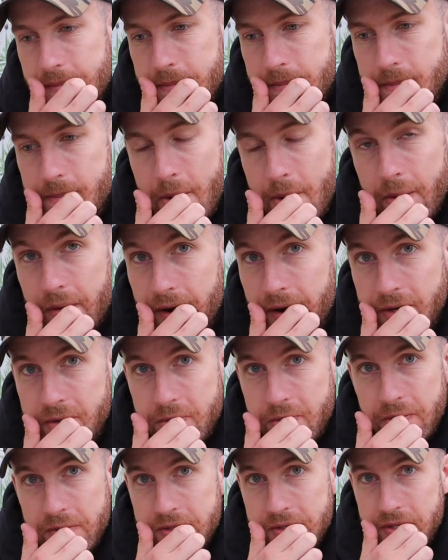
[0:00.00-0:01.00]
motorised
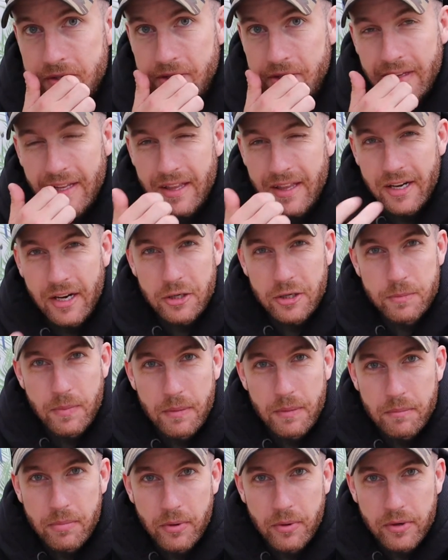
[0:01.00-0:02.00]
ones, so you've got like the Nash
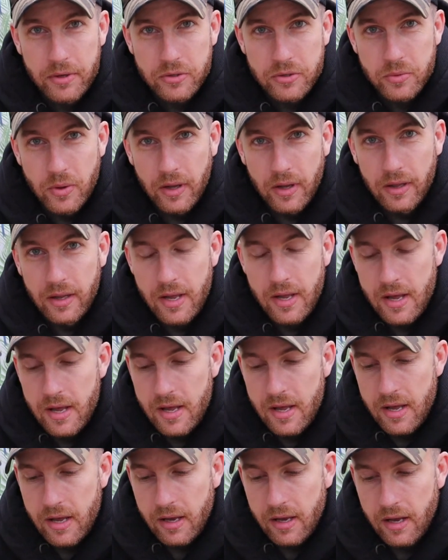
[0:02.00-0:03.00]
pinpoint as well.
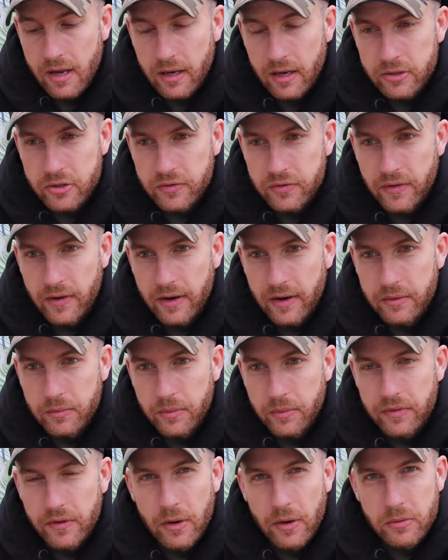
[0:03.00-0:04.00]
I just find
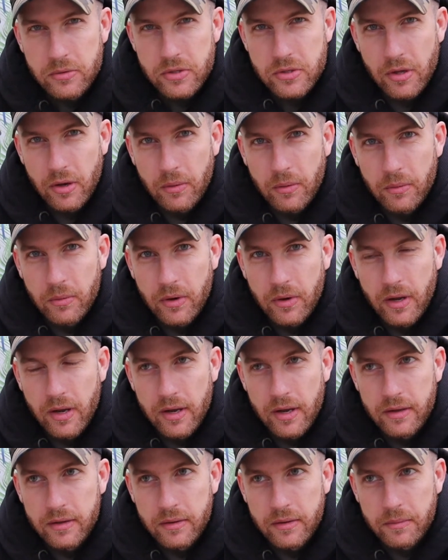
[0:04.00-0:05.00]
with those though,
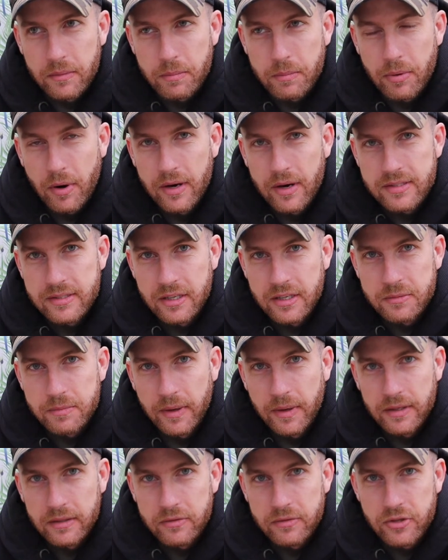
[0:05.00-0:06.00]
the price
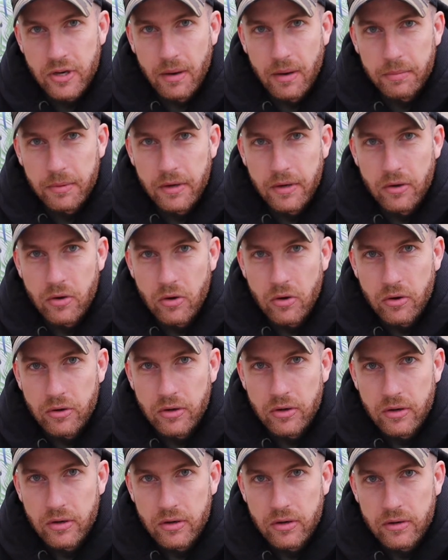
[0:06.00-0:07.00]
aspect of sharpening a hook
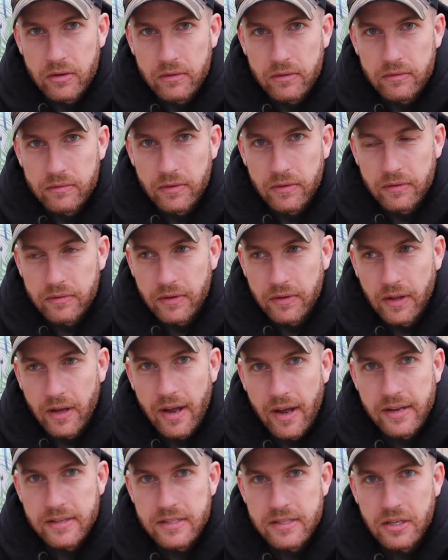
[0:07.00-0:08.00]
for like
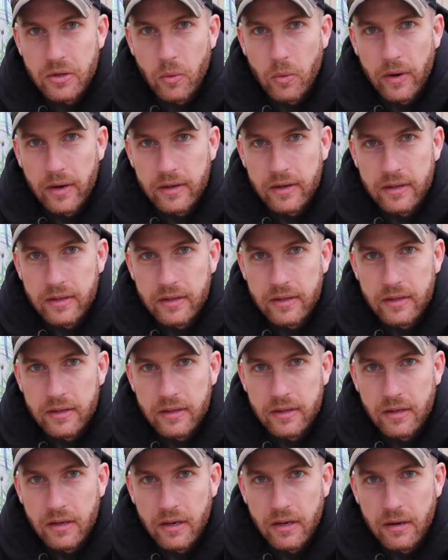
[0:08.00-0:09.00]
80 quid,
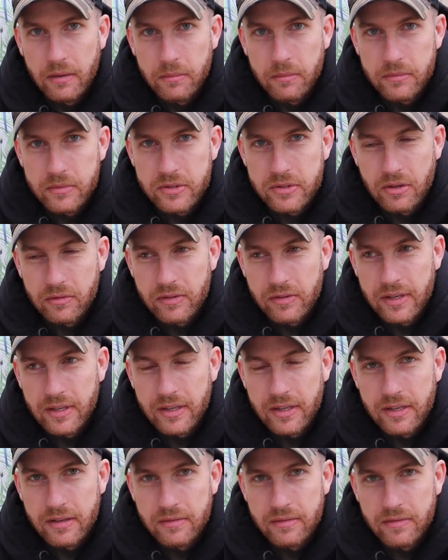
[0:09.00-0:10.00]
it's not
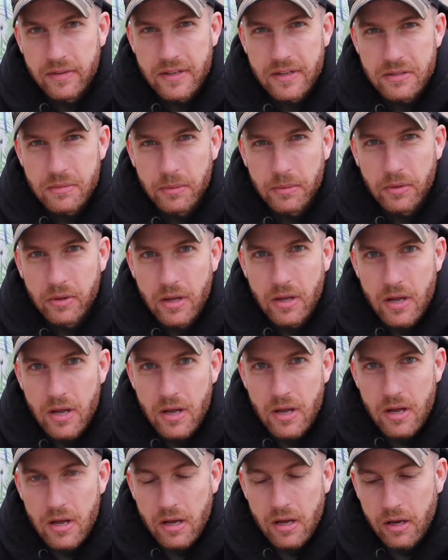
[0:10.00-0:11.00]
really feasible.
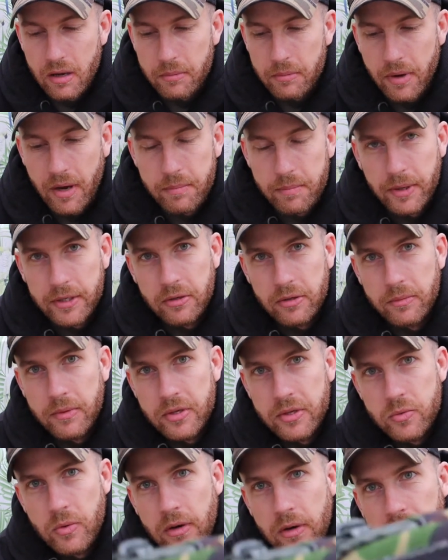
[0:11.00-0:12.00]
But I picked up
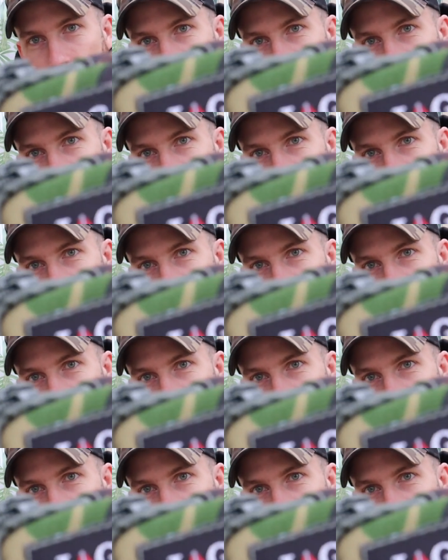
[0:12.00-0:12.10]
this one off